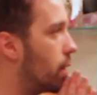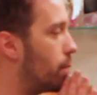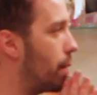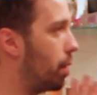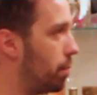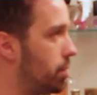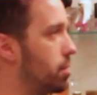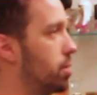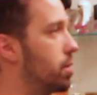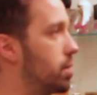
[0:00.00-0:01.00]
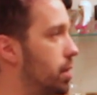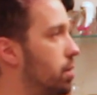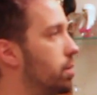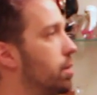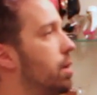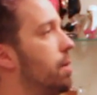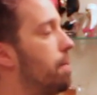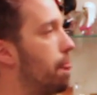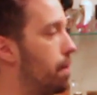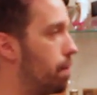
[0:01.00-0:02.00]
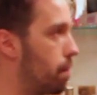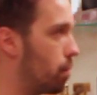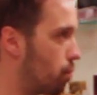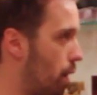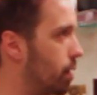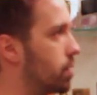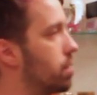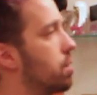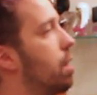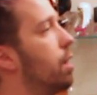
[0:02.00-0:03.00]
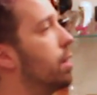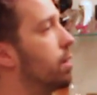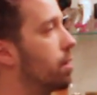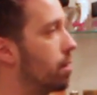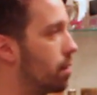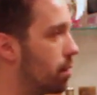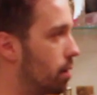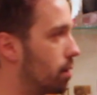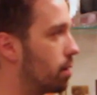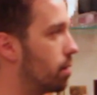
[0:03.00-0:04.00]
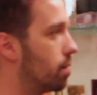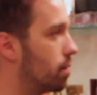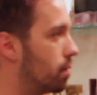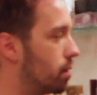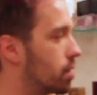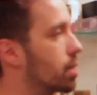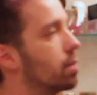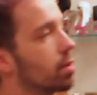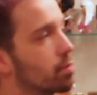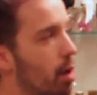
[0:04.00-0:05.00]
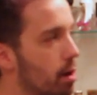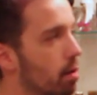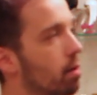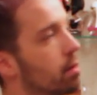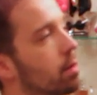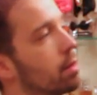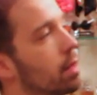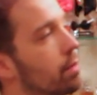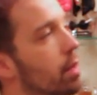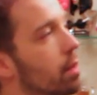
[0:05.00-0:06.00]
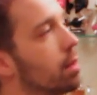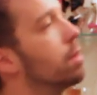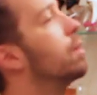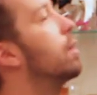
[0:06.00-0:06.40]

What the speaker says: you know, my blemishes are concealed, redness is gone, skin looks brighter even,